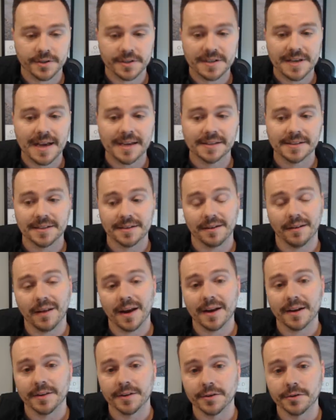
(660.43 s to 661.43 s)
tests and a
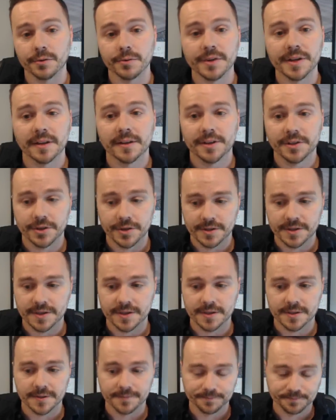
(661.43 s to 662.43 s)
lot of the due
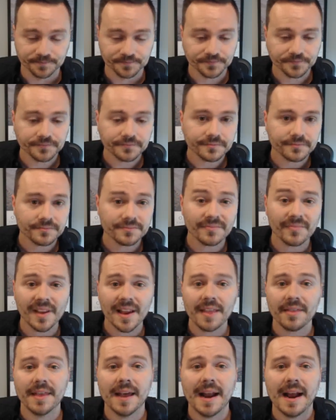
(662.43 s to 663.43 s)
diligences
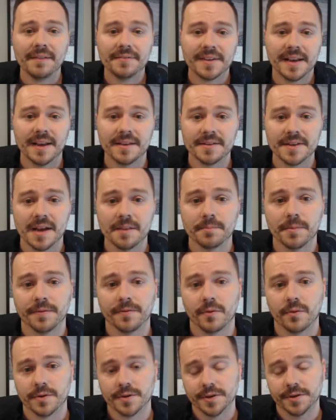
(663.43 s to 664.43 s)
that have to get done
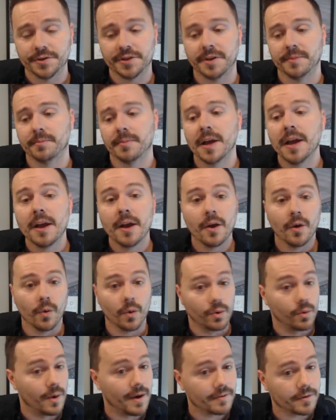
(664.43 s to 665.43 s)
before Sir Jim or
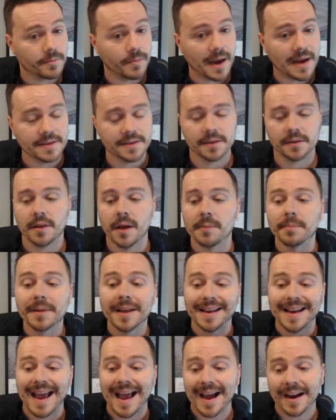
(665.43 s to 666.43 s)
whoever buys the club
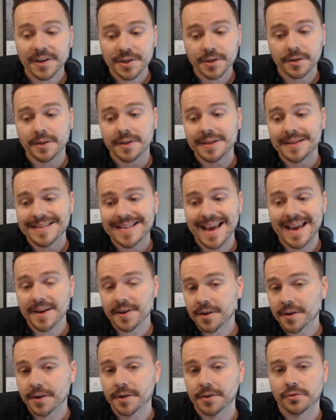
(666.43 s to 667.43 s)
can actually
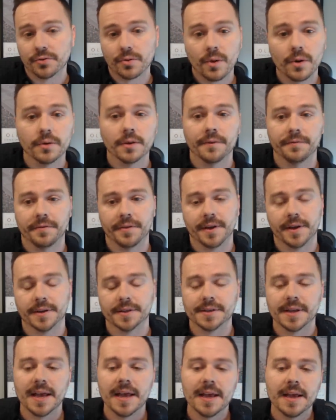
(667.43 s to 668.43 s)
take control of
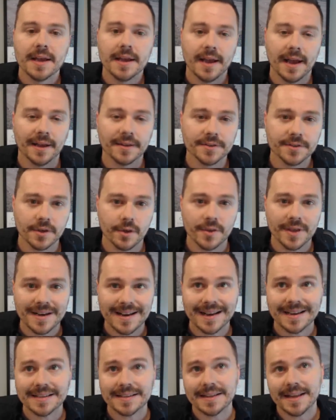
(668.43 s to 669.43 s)
things. And so the
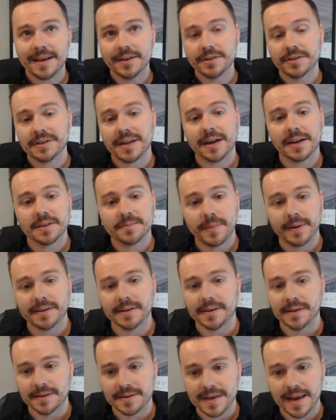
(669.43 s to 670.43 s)
next stage is not
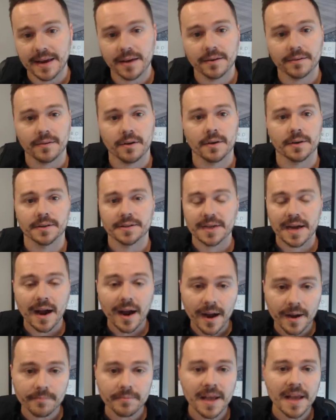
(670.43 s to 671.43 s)
expected to take a long
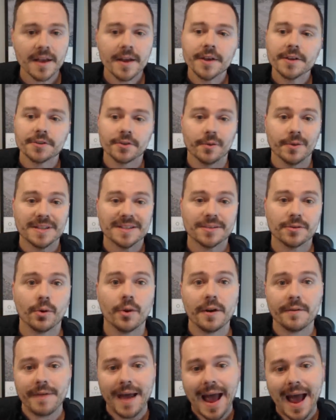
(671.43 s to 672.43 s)
time. So it's
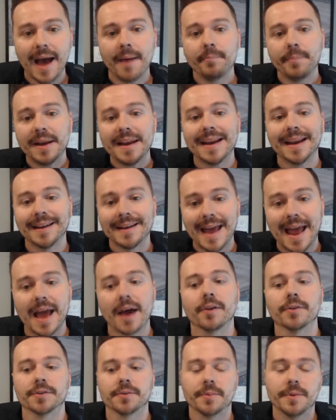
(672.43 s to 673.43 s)
sort of happening
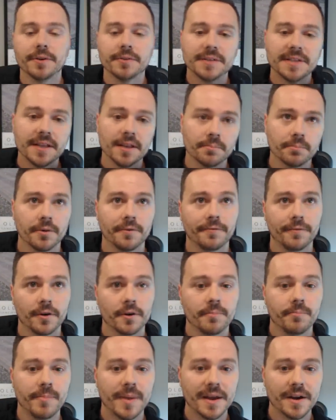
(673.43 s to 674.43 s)
now. So when you see the
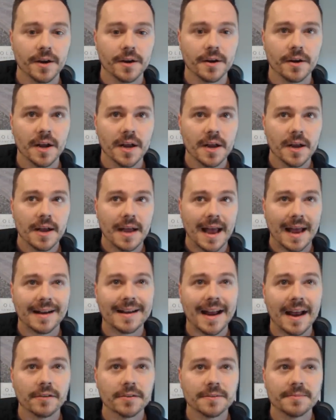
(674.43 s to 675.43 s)
preferred bidder
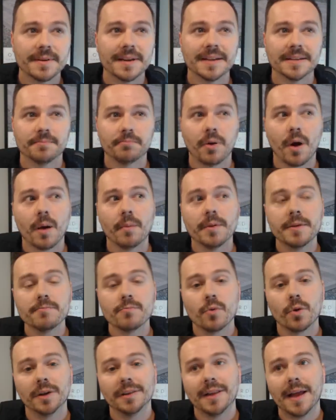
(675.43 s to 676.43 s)
announcement, it's probably
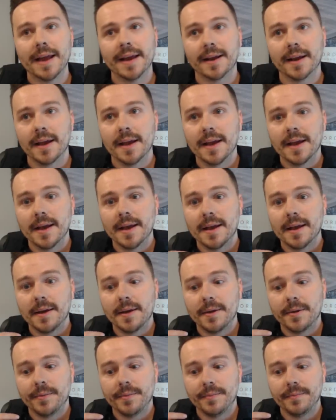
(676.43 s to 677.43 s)
more like
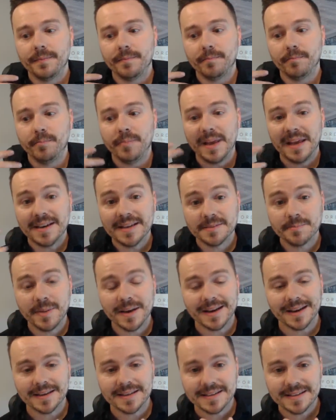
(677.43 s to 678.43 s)
bid has been
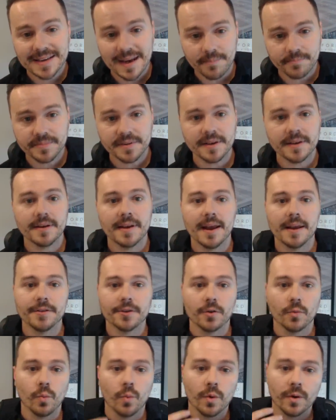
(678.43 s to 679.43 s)
accepted and
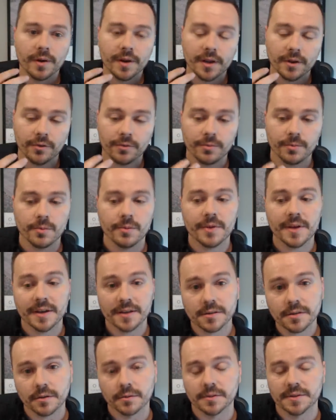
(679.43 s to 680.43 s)
they're working through the
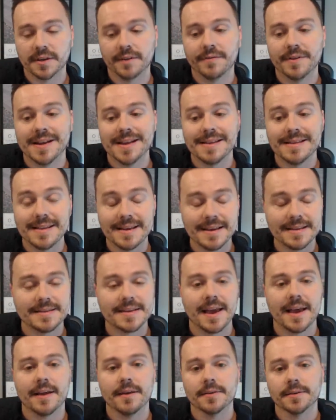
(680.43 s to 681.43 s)
exclusivity
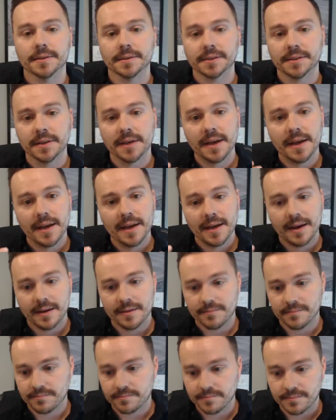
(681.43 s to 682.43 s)
details,
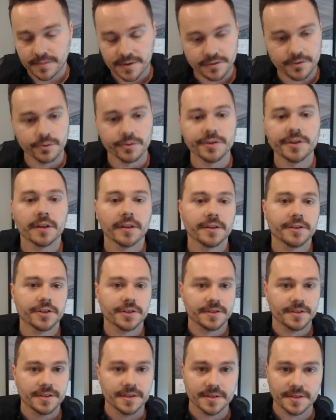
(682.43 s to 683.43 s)
due
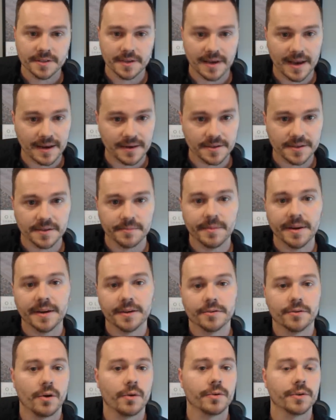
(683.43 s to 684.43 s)
diligences, and submitting
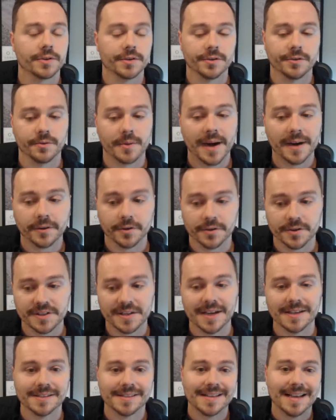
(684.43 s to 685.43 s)
to owners and directors
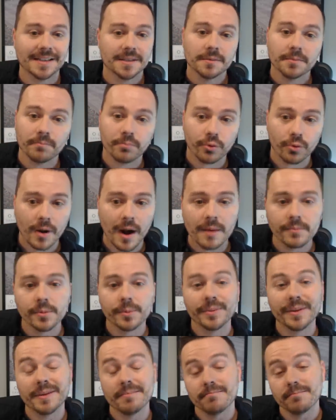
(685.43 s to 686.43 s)
tests. That's
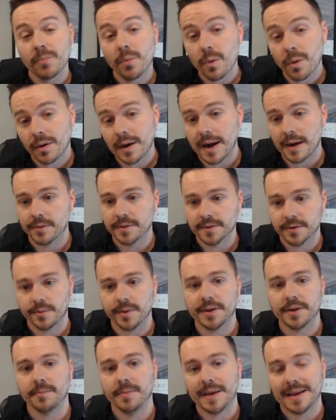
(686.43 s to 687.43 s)
probably more how it's
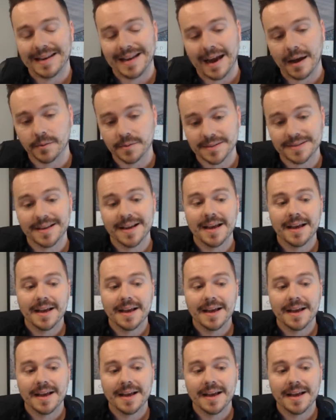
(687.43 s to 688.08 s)
going to be announced,